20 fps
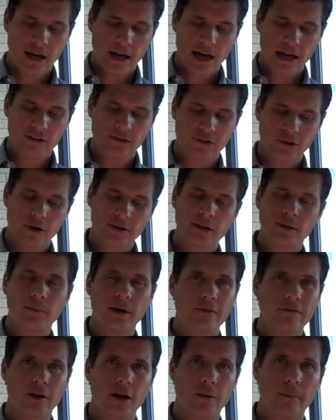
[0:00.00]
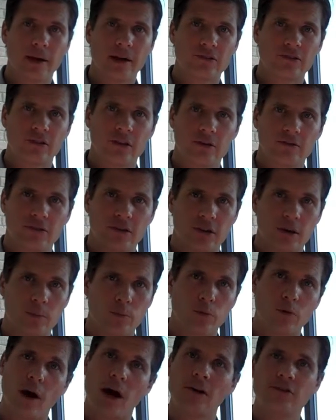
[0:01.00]
And so I did my very best to
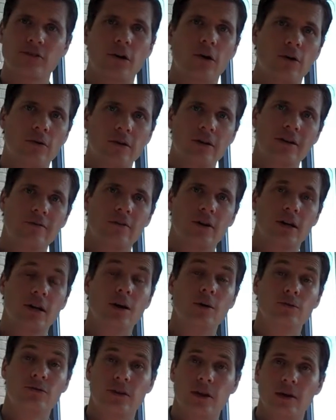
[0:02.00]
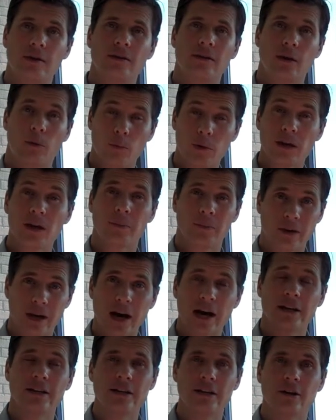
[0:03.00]
comprise all the different notes that we
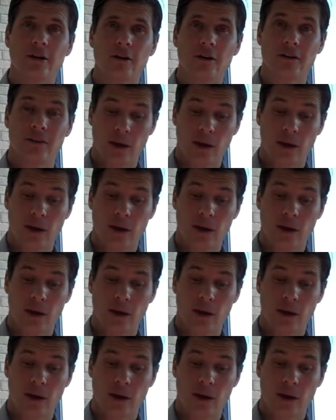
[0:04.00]
applied here,